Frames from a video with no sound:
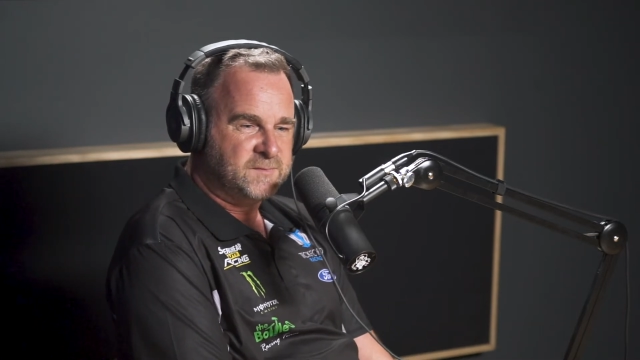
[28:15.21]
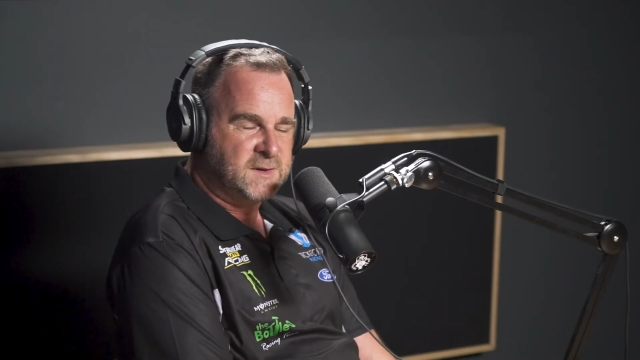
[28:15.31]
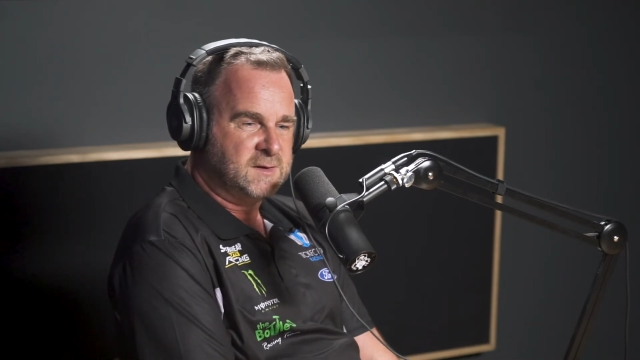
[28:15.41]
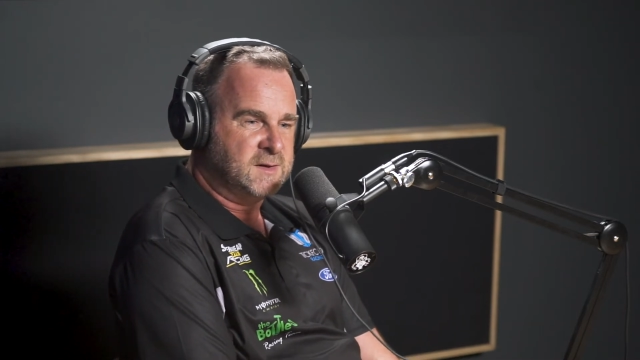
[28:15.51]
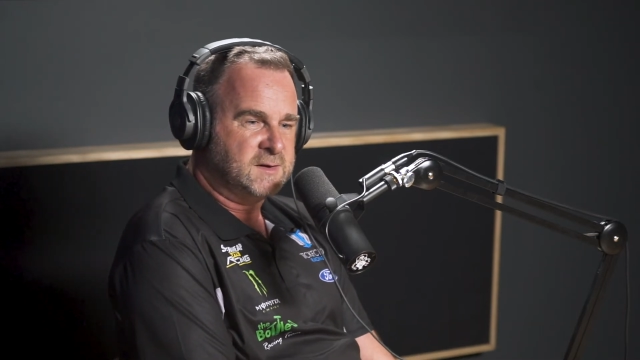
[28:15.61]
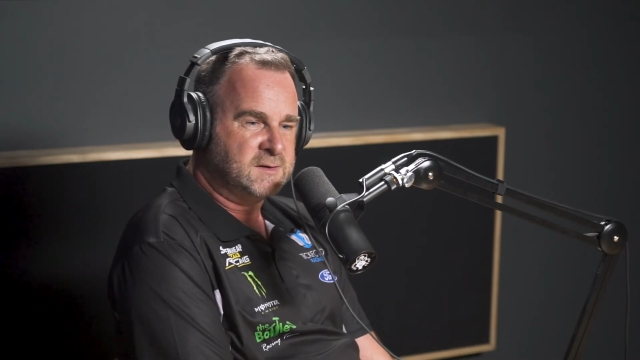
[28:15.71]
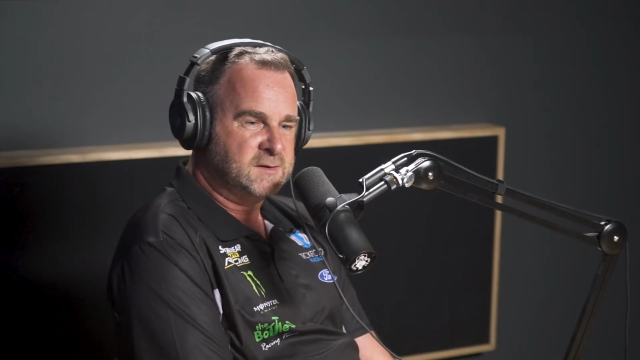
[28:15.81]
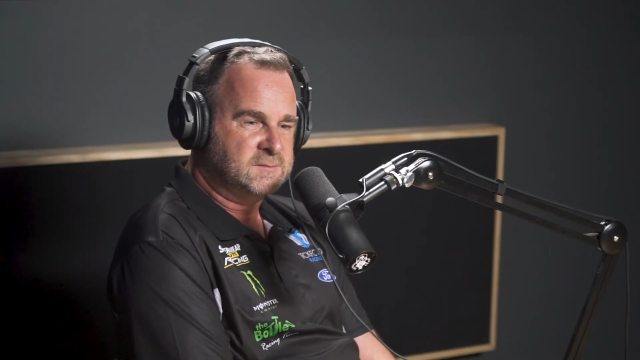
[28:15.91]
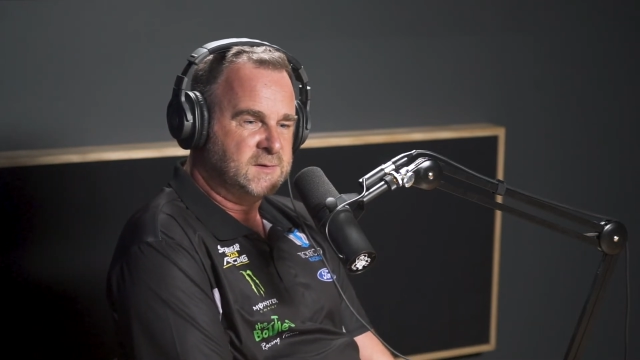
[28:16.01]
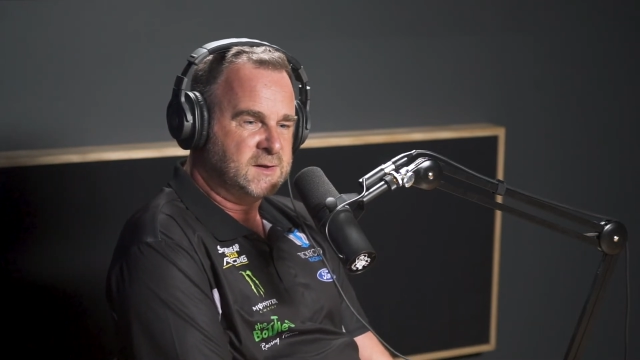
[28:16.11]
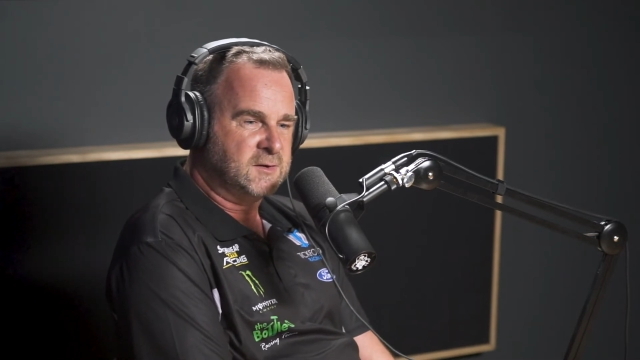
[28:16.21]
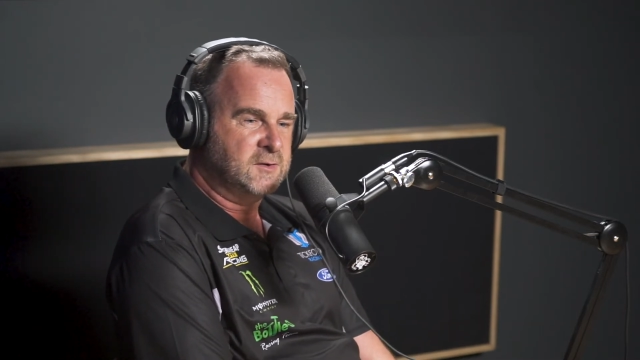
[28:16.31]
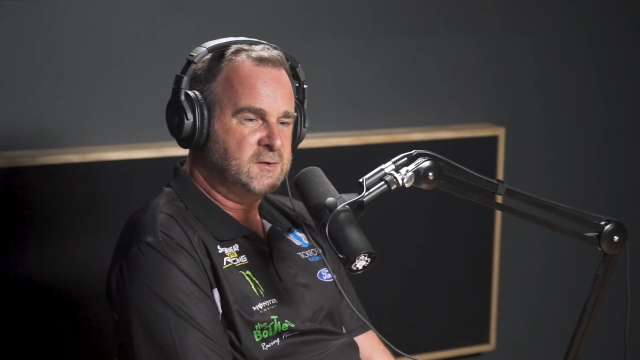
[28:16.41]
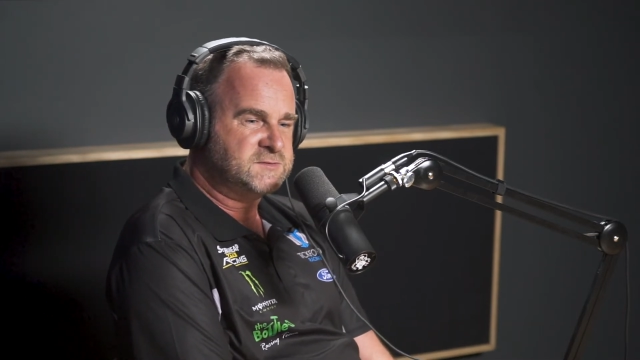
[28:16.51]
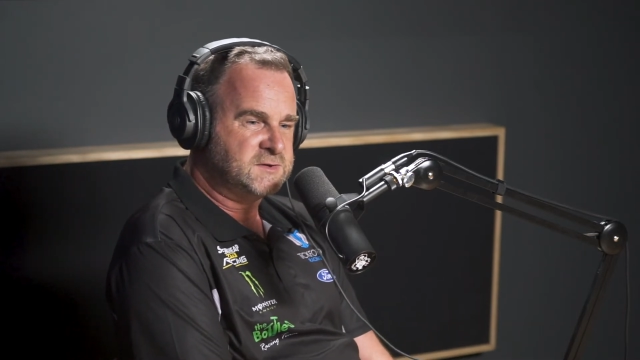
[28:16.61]
they could
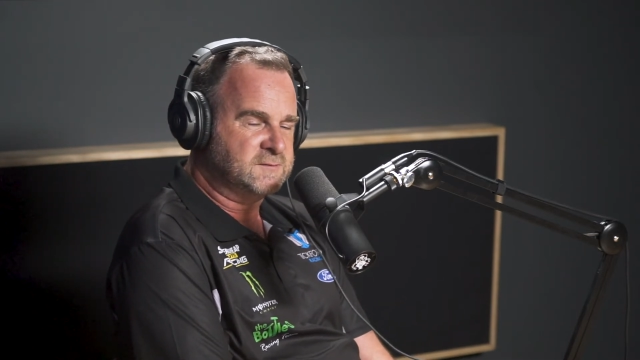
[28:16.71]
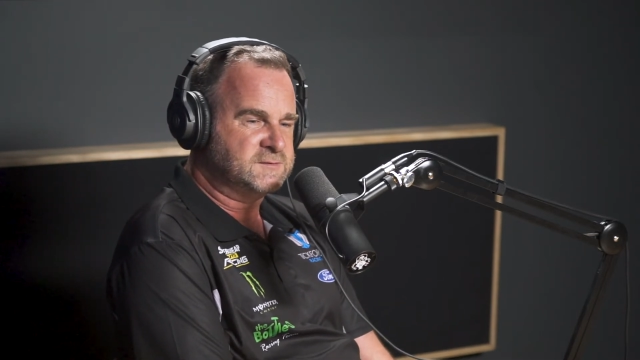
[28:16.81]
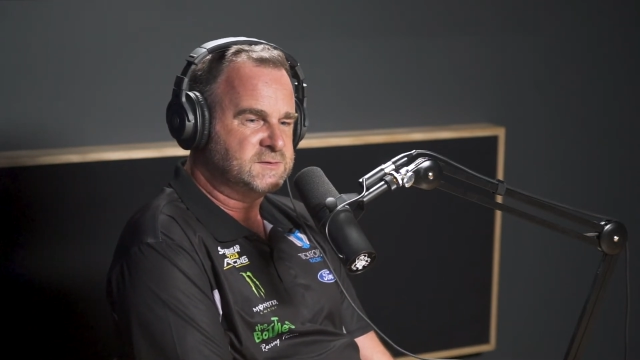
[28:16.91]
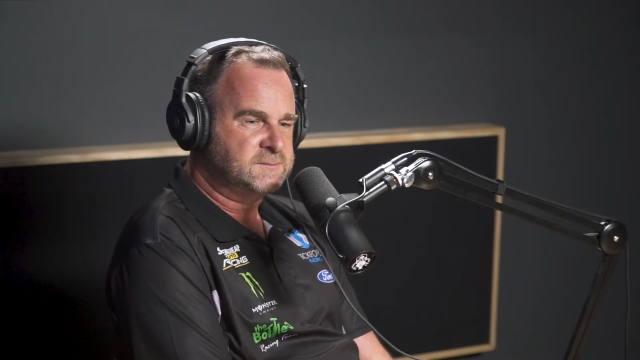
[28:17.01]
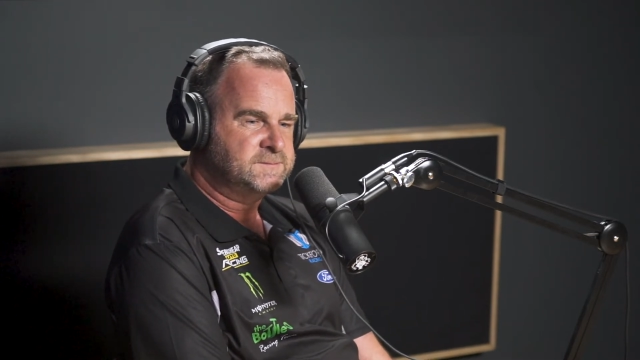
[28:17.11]
earn themselves.